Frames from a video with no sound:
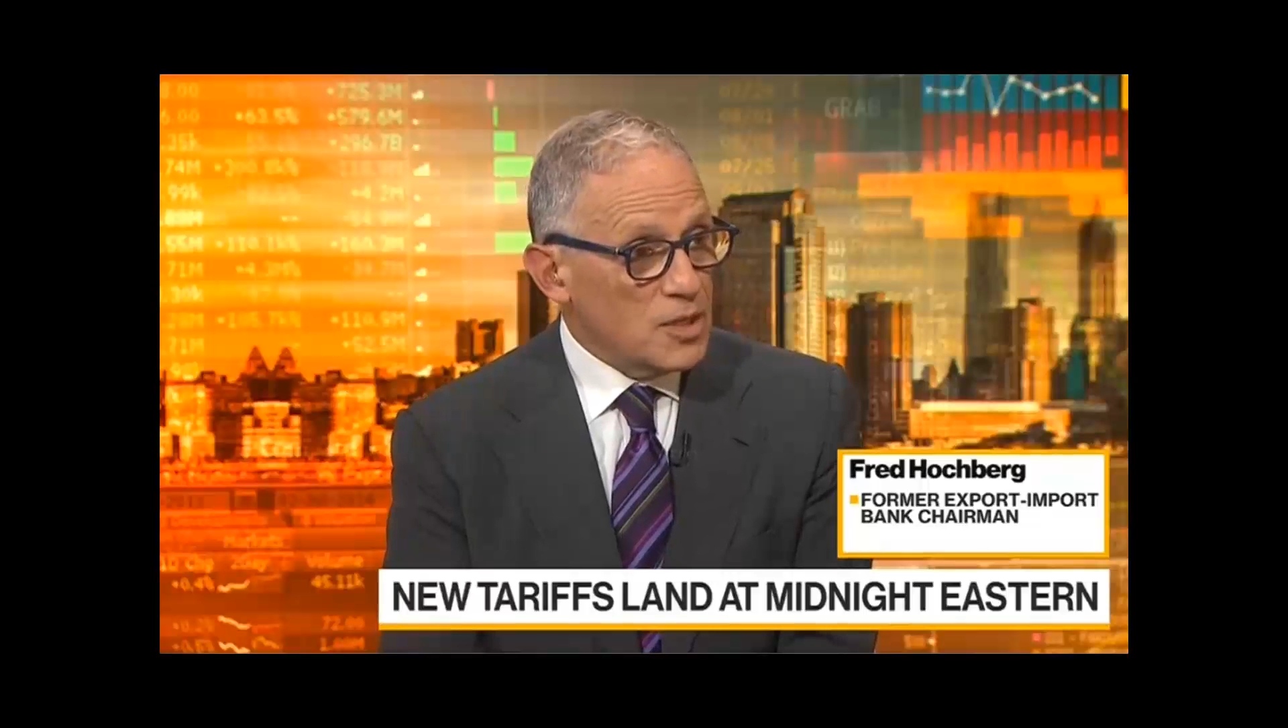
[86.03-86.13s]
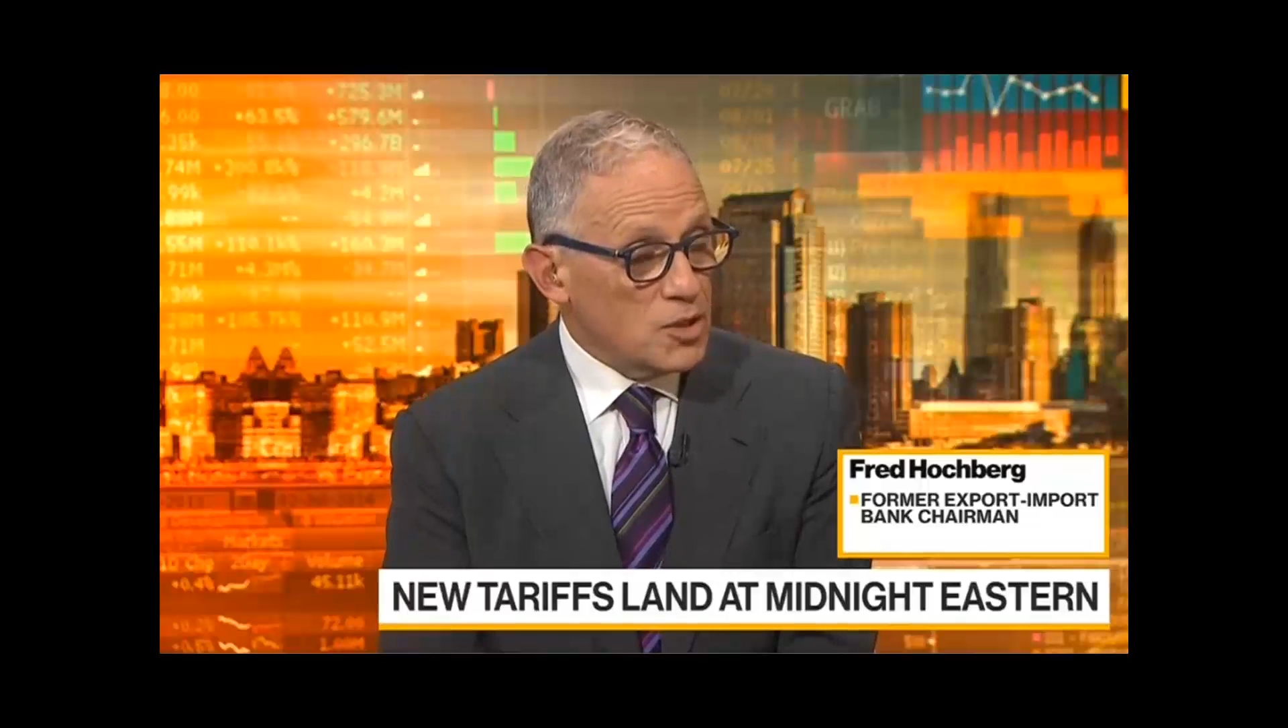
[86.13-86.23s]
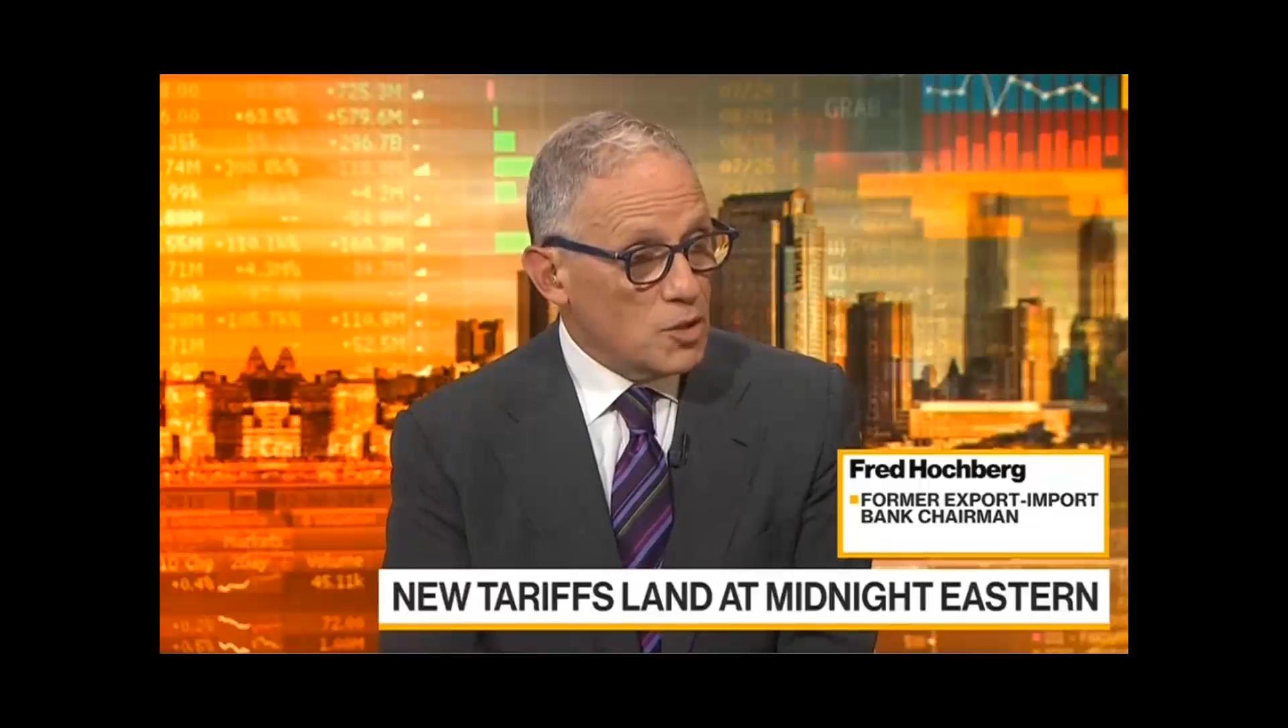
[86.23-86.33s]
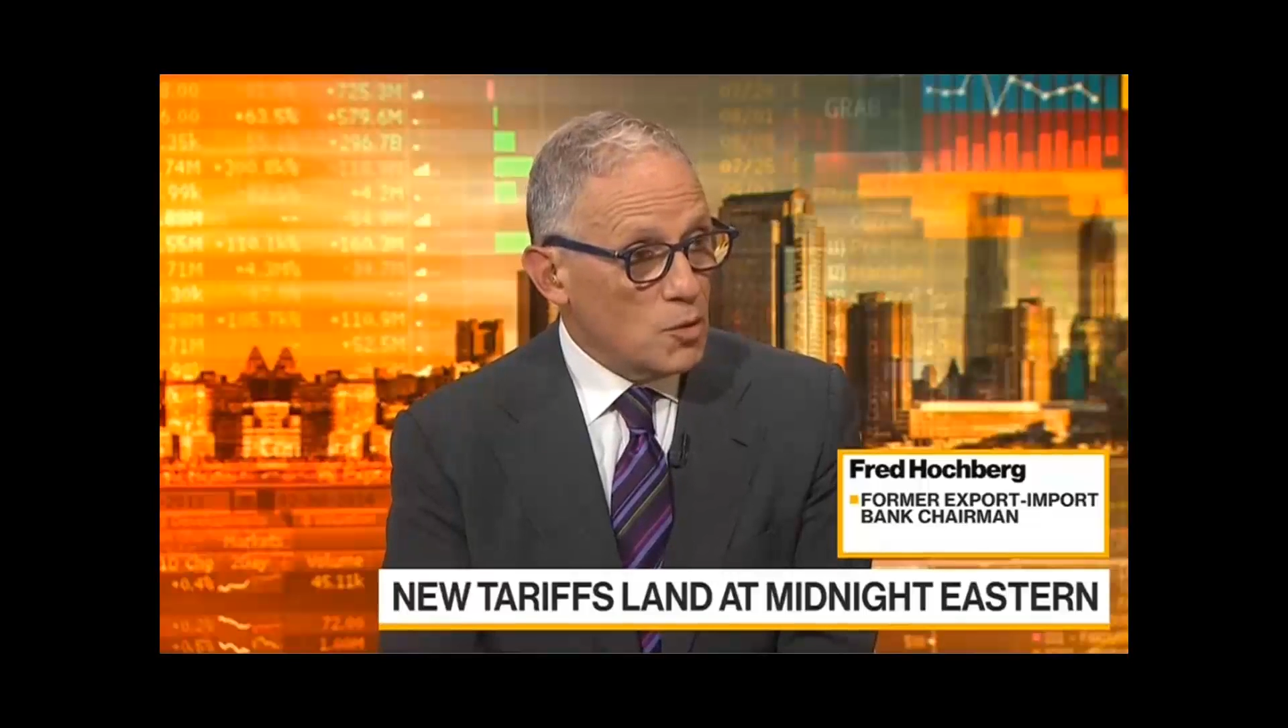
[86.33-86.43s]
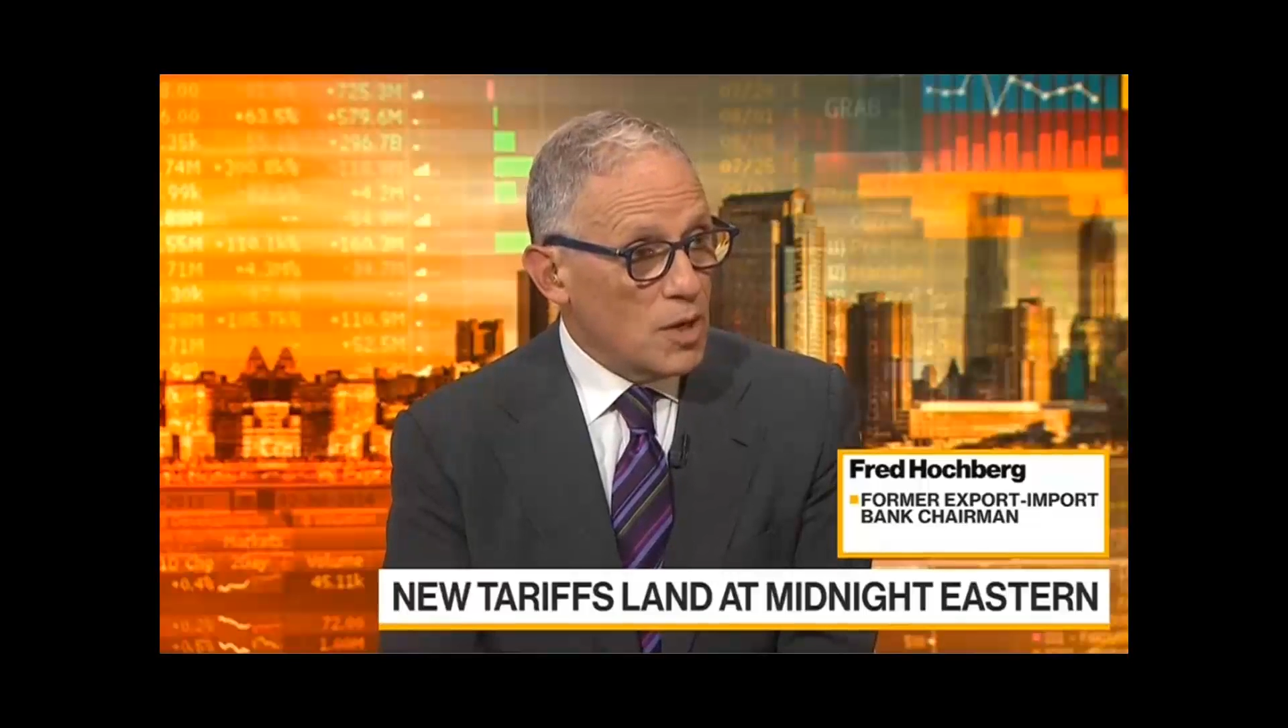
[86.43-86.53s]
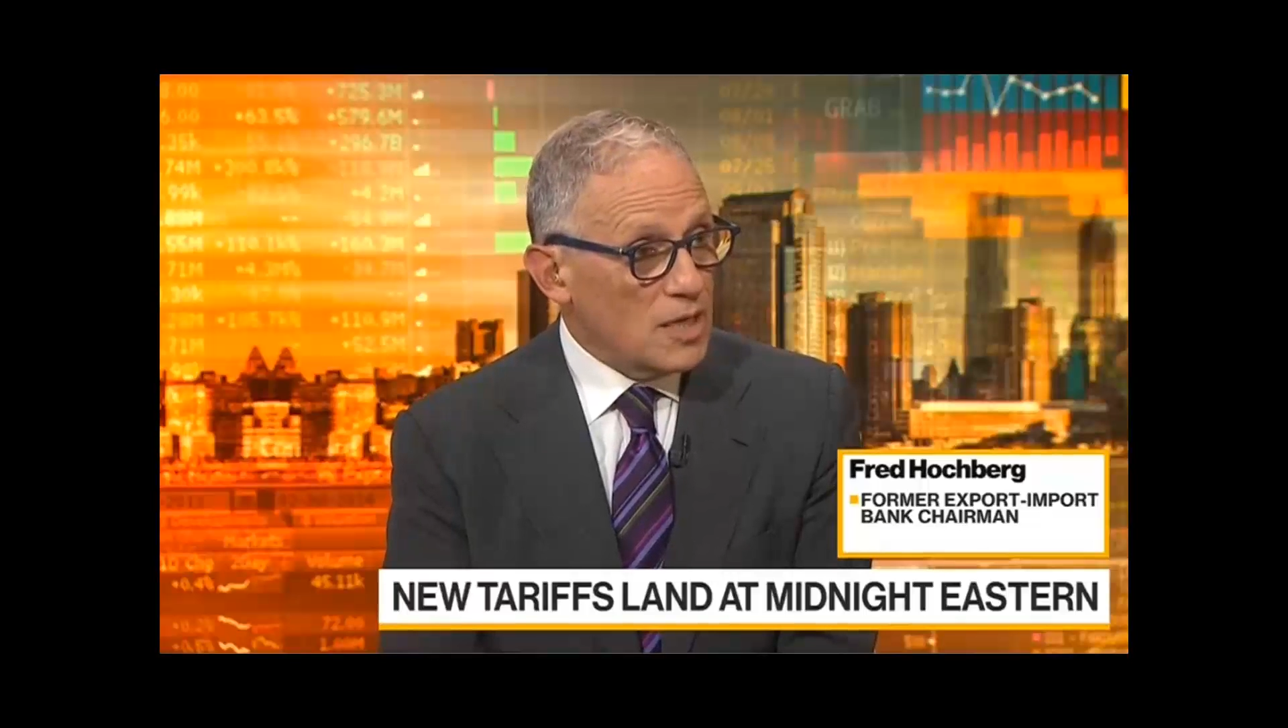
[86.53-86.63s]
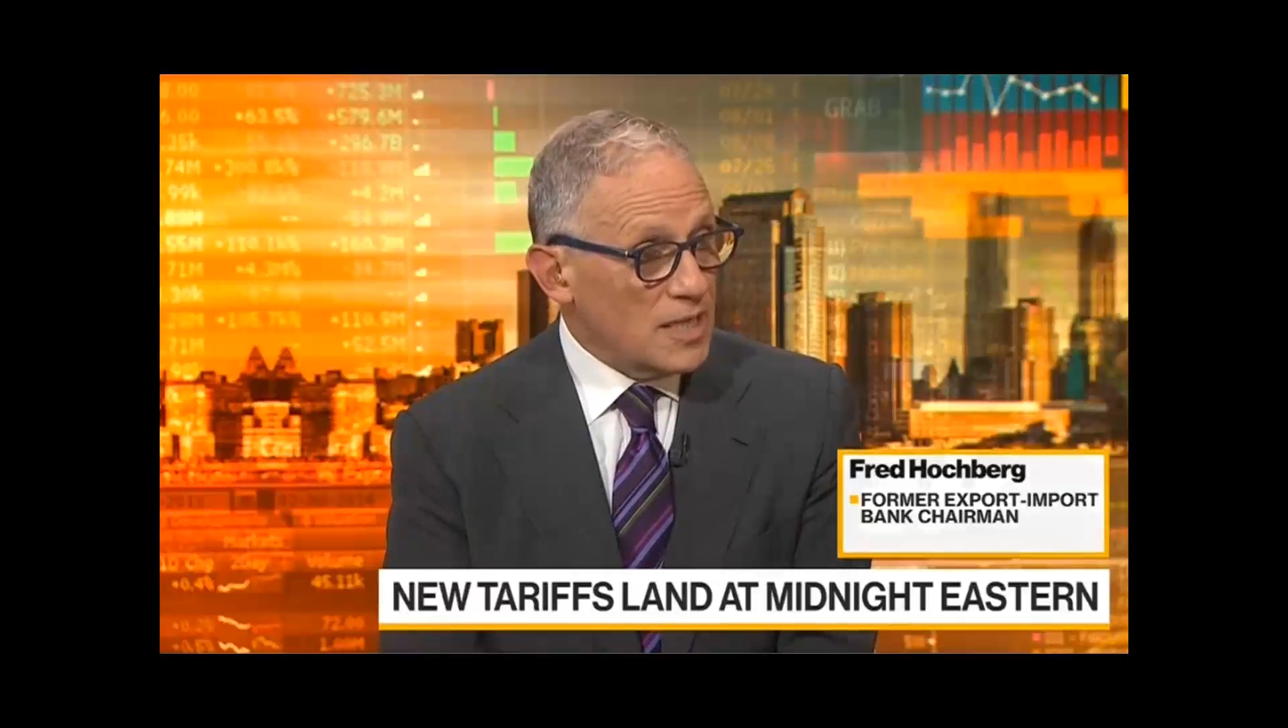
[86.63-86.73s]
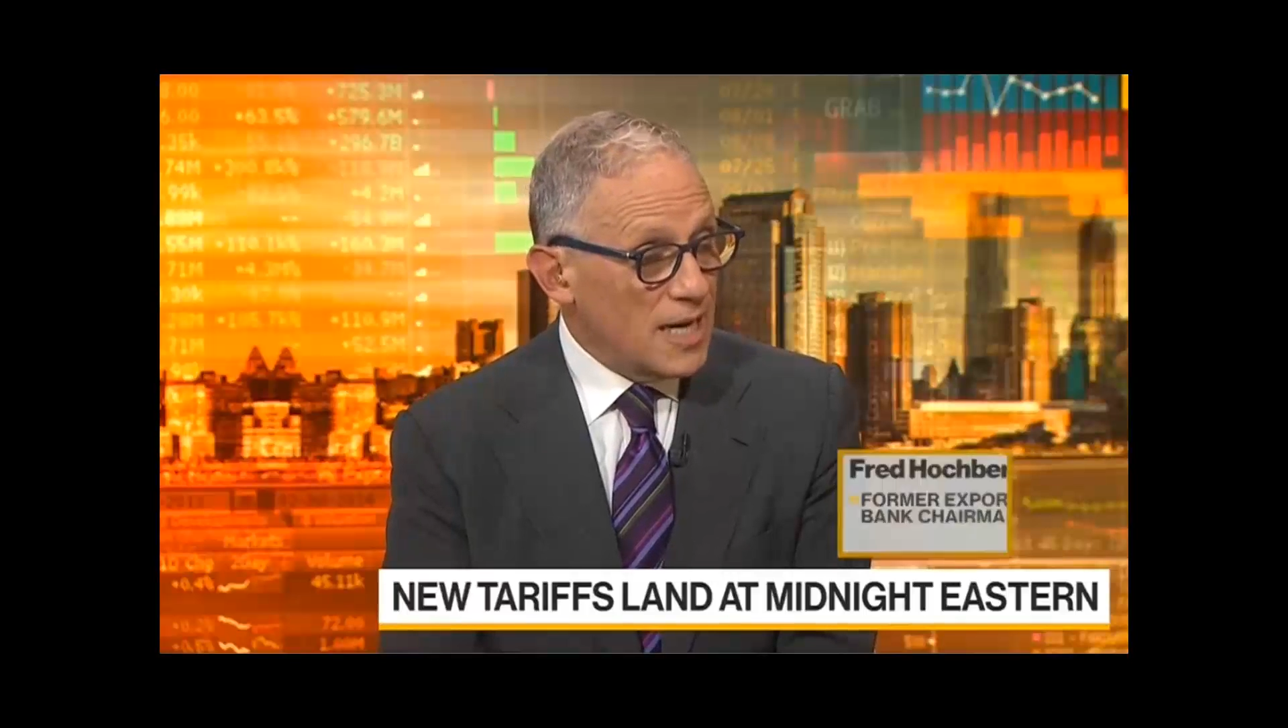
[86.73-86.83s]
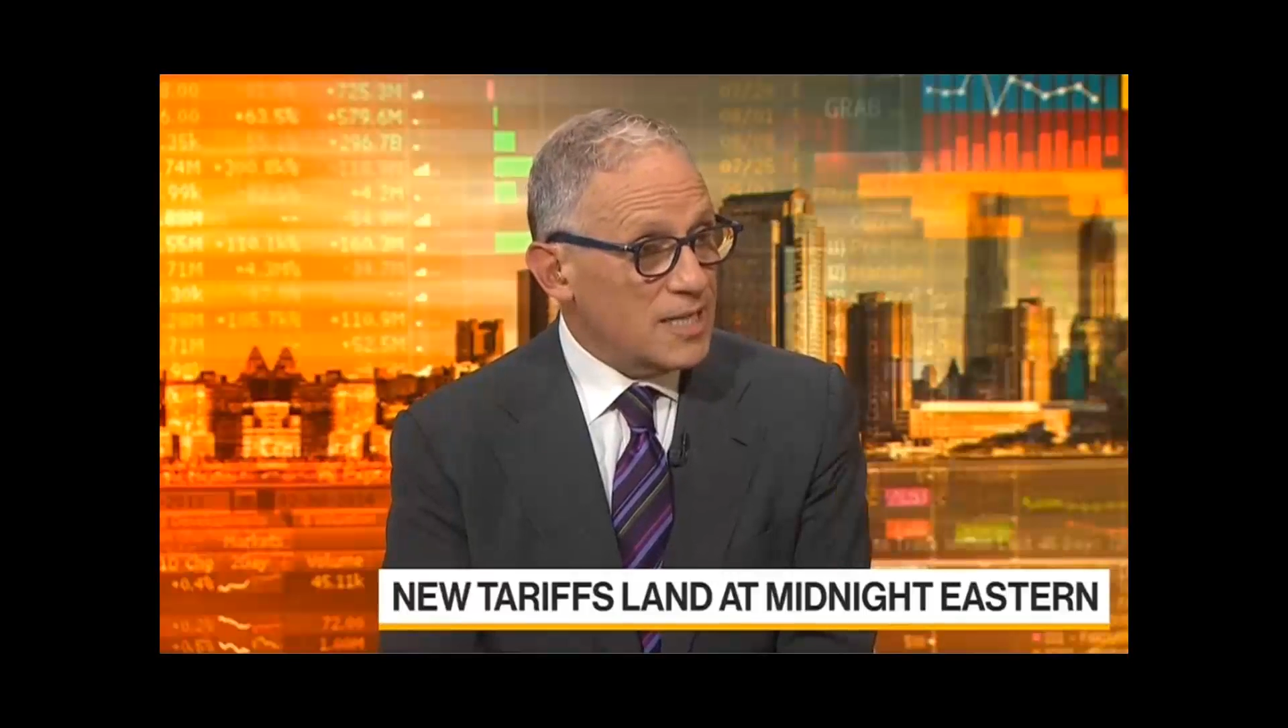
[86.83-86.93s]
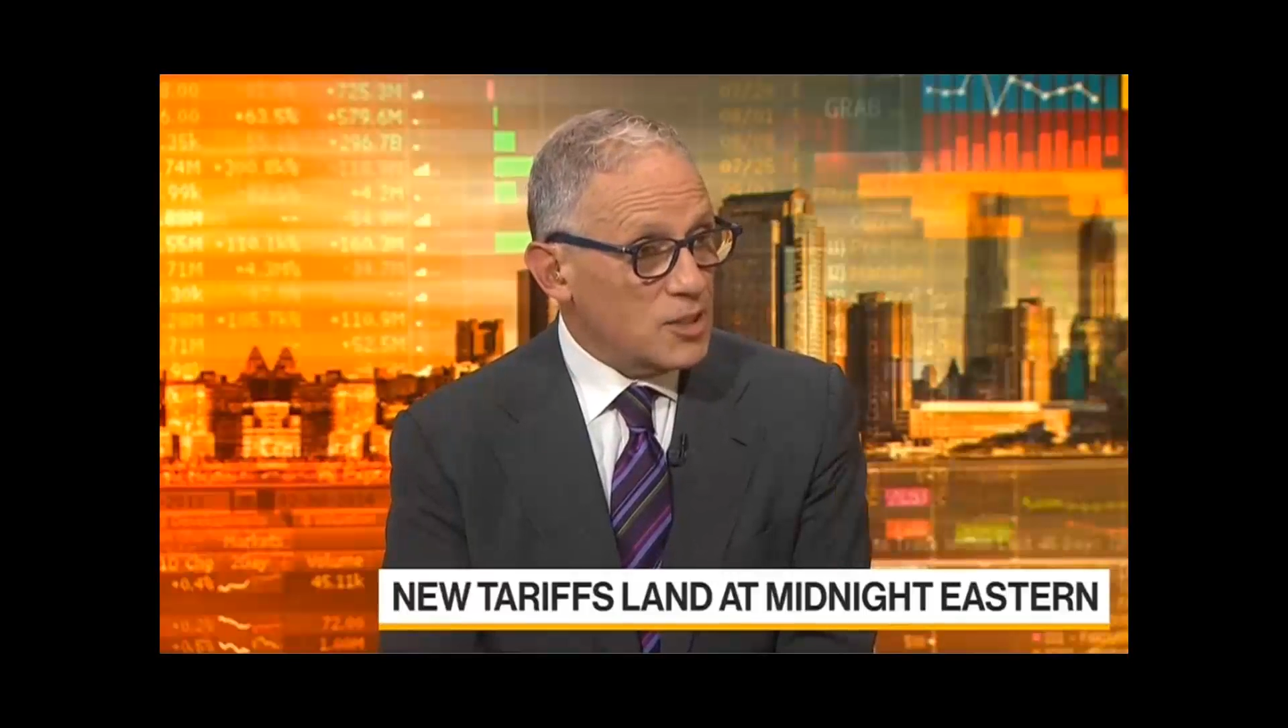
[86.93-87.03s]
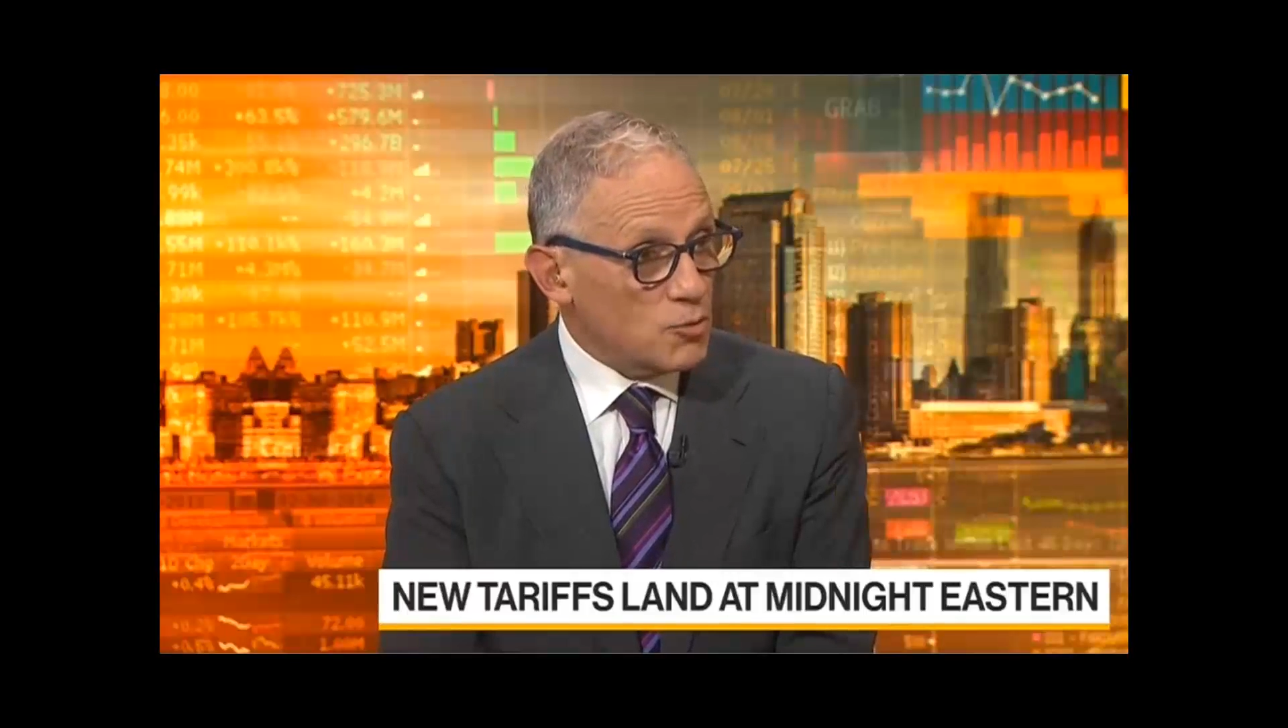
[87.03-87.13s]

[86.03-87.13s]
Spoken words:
So a lot